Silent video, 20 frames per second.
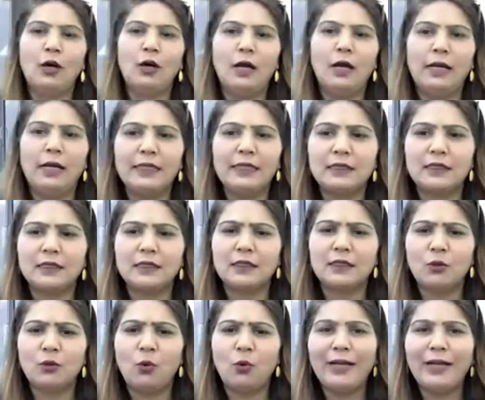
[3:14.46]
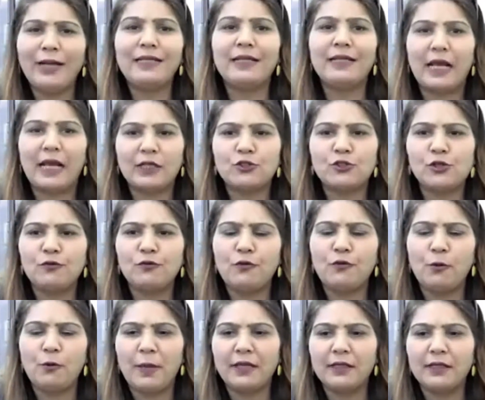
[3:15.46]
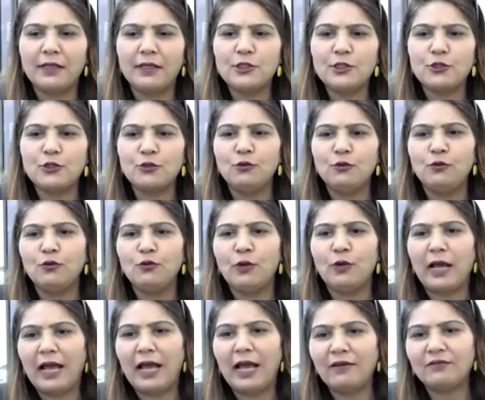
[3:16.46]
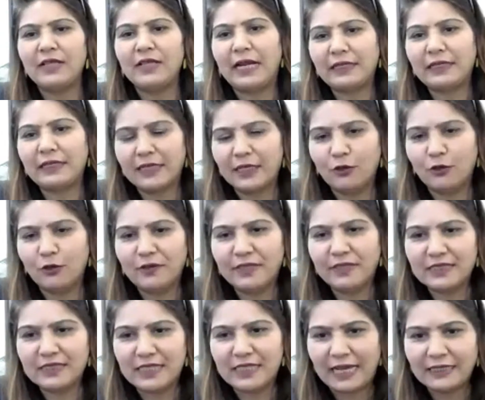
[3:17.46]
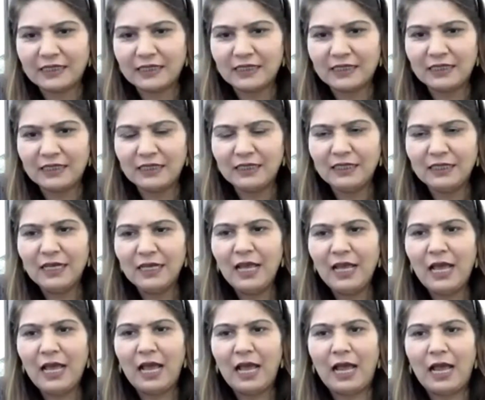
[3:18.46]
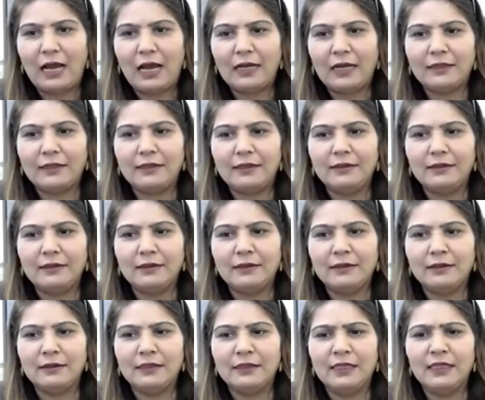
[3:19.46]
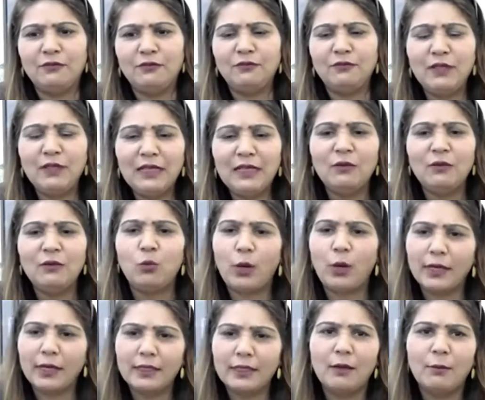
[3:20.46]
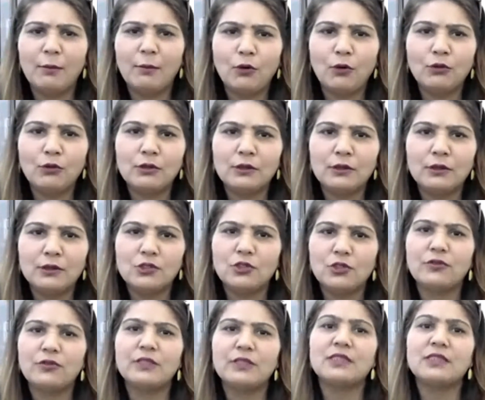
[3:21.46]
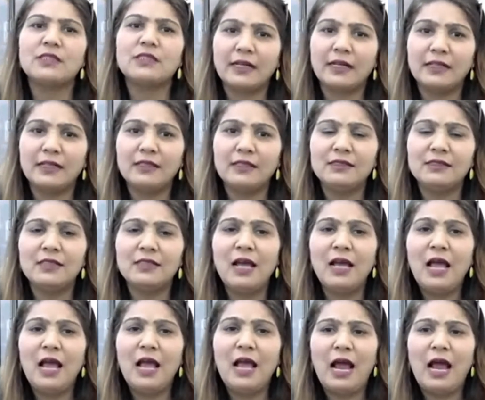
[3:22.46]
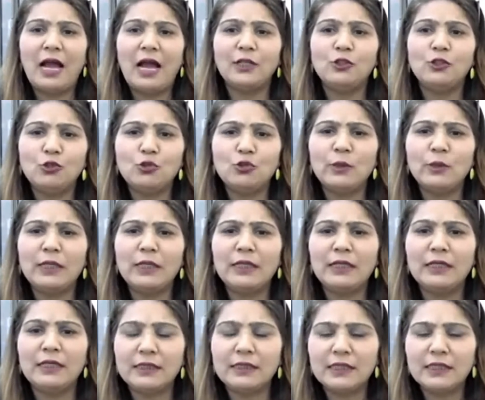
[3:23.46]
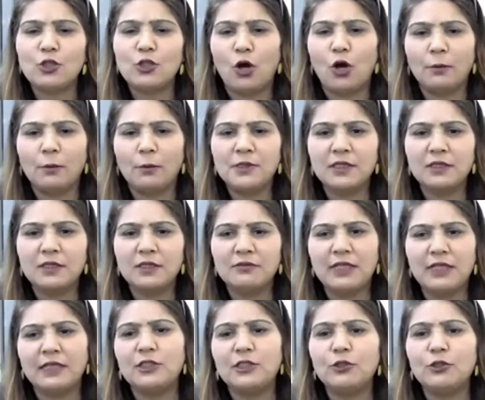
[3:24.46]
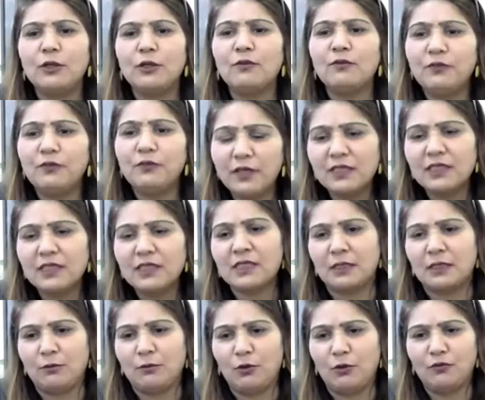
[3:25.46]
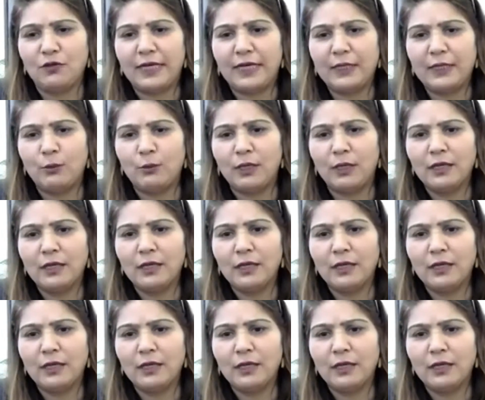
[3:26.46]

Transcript: it's quite natural for parents to have that kind of anxiety and they feel worried about studies. And usually it is observed that during first term of grade 1,